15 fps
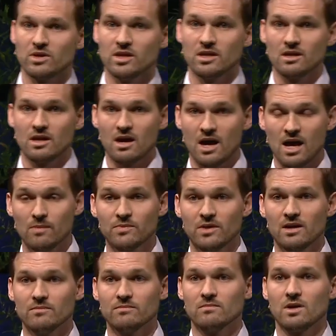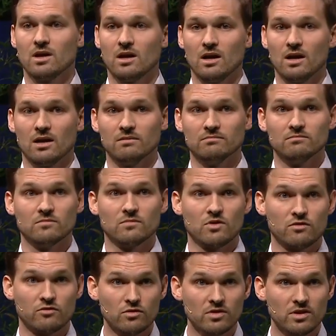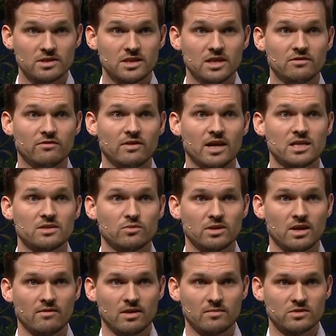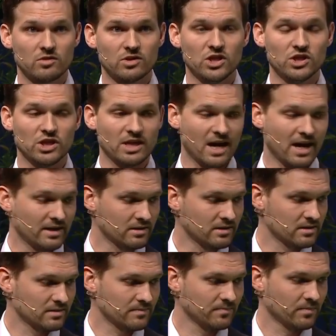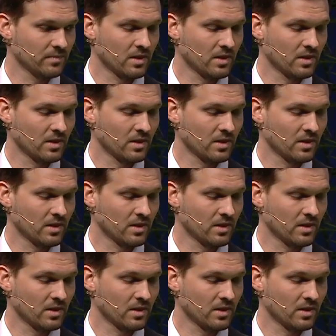we help them through the seed phase. We give them strategic guidance.